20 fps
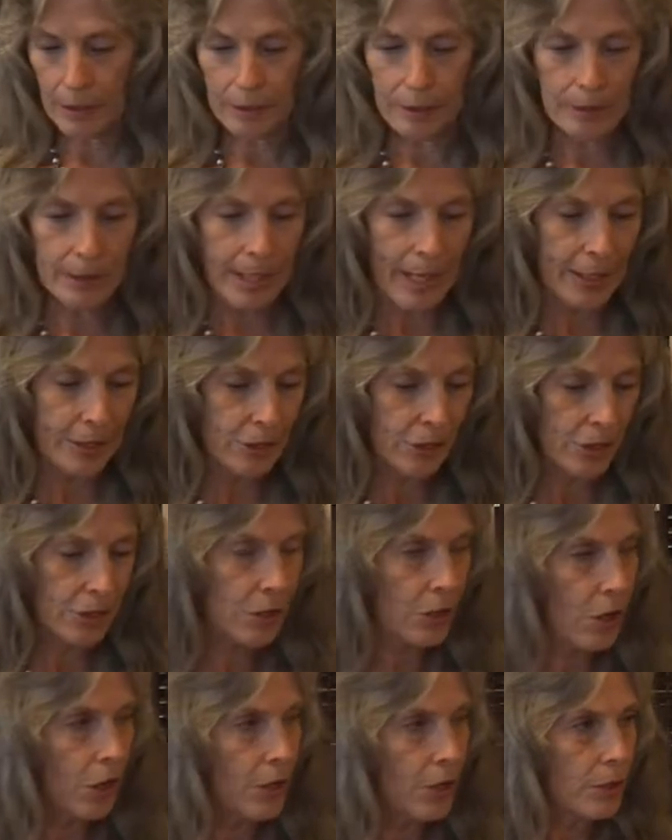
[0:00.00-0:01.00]
latches
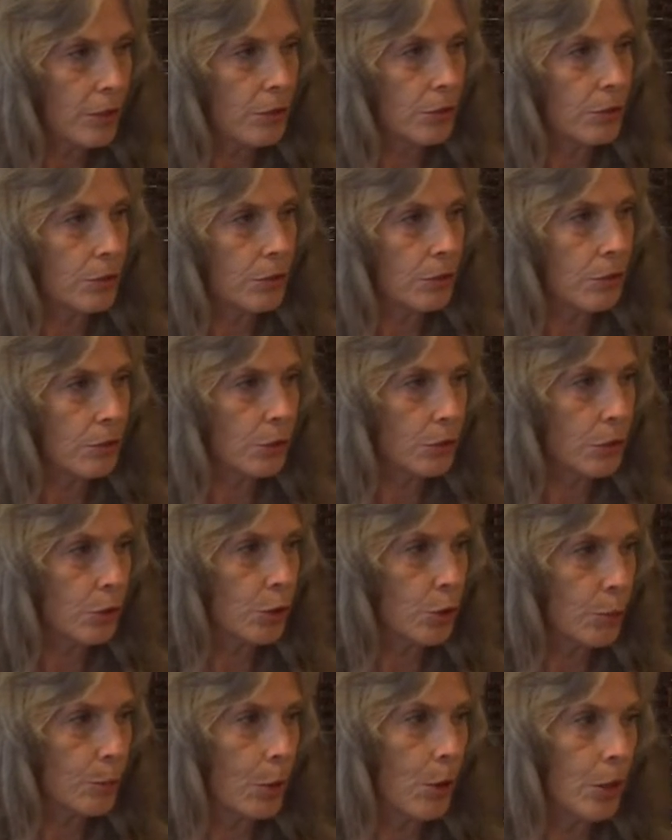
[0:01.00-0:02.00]
on to
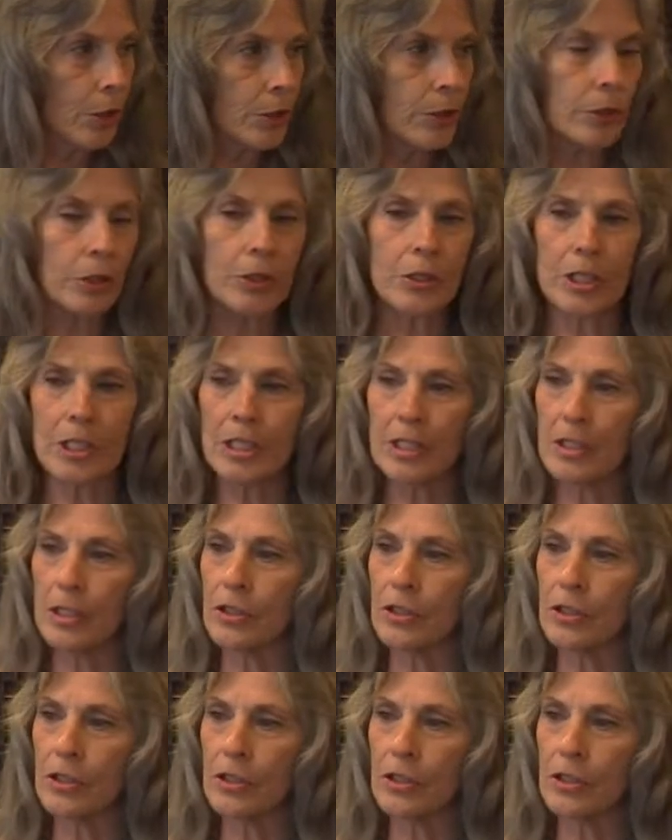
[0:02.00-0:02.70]
your partner just